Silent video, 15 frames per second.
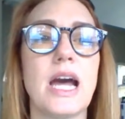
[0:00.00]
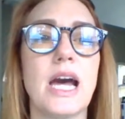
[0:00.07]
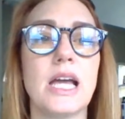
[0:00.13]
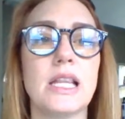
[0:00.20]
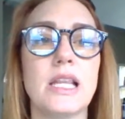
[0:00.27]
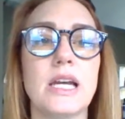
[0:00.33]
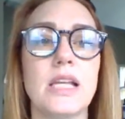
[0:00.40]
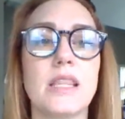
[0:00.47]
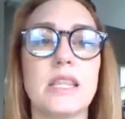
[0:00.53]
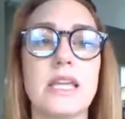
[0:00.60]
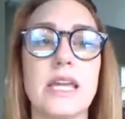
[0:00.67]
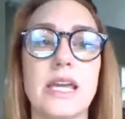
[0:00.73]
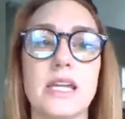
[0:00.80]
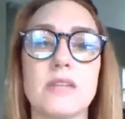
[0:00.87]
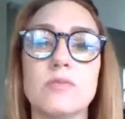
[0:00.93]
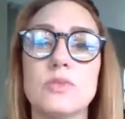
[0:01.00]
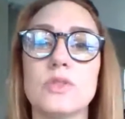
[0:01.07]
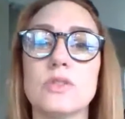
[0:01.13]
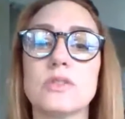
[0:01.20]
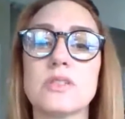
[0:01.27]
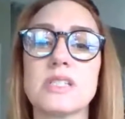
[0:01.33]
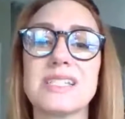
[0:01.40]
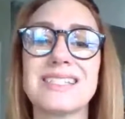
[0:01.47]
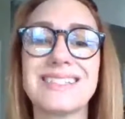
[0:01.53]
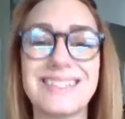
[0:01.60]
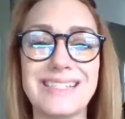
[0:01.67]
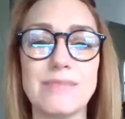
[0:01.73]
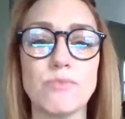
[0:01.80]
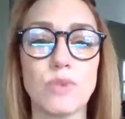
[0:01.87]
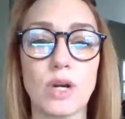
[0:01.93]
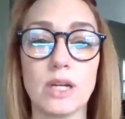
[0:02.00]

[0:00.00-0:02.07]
I like the animal zebra.